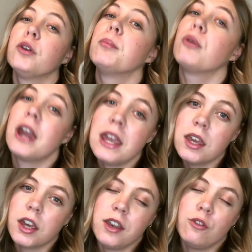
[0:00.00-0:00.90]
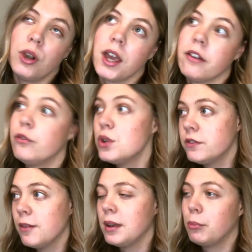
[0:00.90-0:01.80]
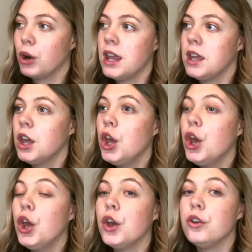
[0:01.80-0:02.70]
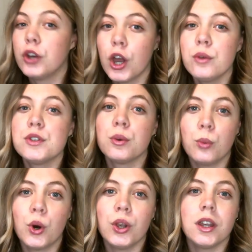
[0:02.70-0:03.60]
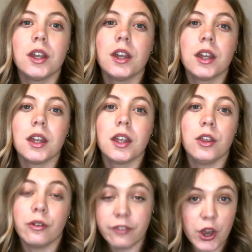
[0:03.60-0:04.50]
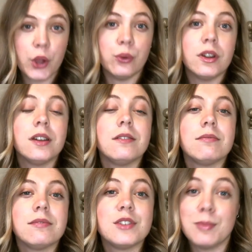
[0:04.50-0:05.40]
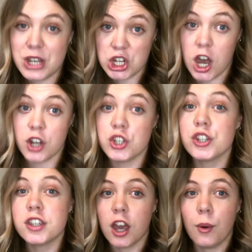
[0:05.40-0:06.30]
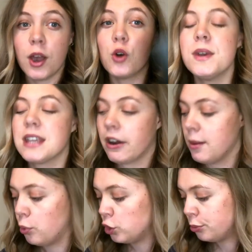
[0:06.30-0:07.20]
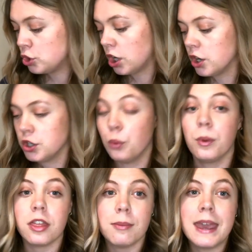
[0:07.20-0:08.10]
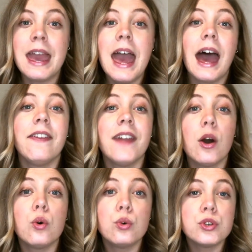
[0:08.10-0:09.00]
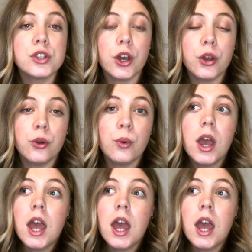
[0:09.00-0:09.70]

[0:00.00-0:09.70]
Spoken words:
a break and you've got like a 45-minute break, you're going to want your phone to be charged. So I always carry a portable charger with me, and that also